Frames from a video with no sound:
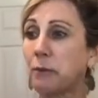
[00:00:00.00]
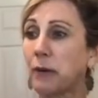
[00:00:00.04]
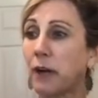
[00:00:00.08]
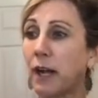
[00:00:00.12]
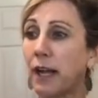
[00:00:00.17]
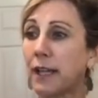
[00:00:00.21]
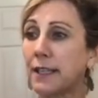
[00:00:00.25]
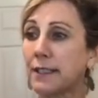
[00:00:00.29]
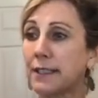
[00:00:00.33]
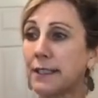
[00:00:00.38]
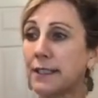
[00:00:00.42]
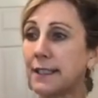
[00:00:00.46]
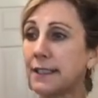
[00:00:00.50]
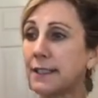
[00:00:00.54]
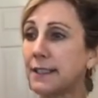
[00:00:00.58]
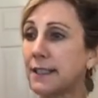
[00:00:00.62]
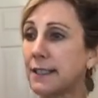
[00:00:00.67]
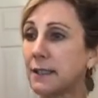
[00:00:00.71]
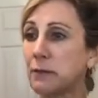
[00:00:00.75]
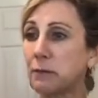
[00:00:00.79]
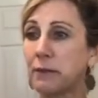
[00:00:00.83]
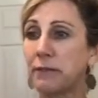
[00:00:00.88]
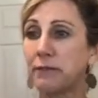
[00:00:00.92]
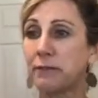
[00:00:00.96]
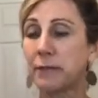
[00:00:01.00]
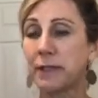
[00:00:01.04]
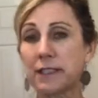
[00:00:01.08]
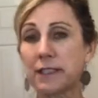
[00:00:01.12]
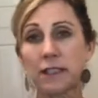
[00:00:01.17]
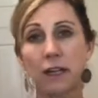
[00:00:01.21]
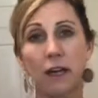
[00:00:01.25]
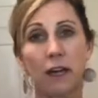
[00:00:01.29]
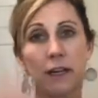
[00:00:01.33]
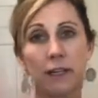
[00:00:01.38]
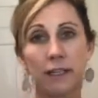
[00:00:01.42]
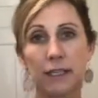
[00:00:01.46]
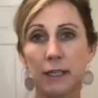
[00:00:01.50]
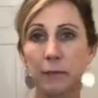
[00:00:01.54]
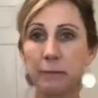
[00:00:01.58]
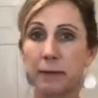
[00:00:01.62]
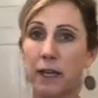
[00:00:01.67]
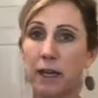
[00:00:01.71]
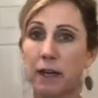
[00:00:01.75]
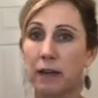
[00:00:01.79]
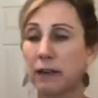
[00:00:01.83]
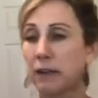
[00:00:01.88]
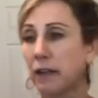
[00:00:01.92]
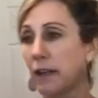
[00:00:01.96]
process, as we've talking
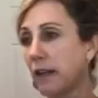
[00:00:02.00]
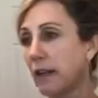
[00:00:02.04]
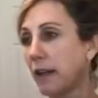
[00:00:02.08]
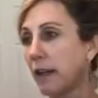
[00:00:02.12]
about.